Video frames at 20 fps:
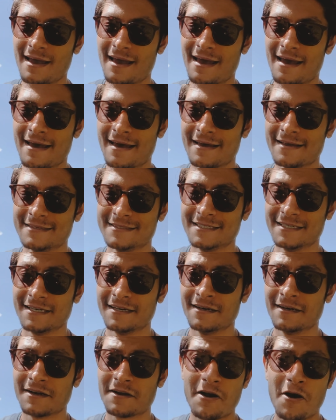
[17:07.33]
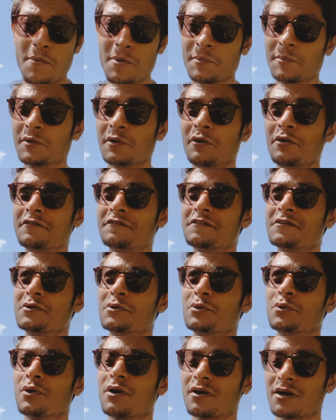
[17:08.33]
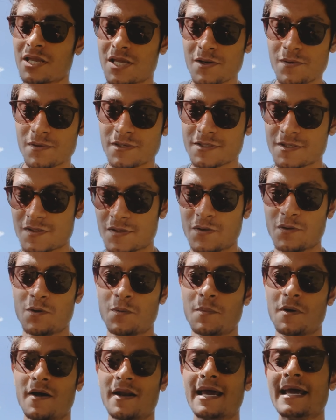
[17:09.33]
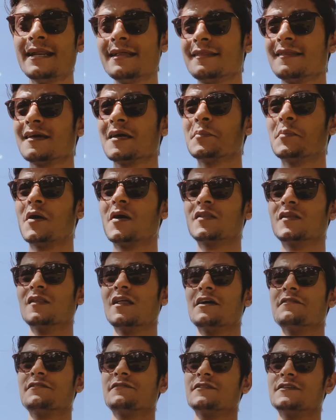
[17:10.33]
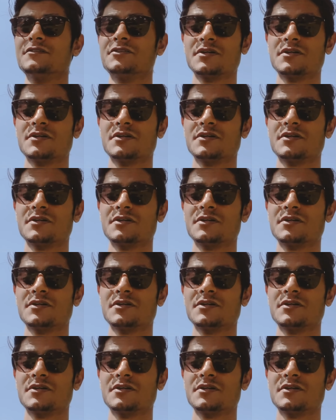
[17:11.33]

and comment below if you are curious to know about anything about the life of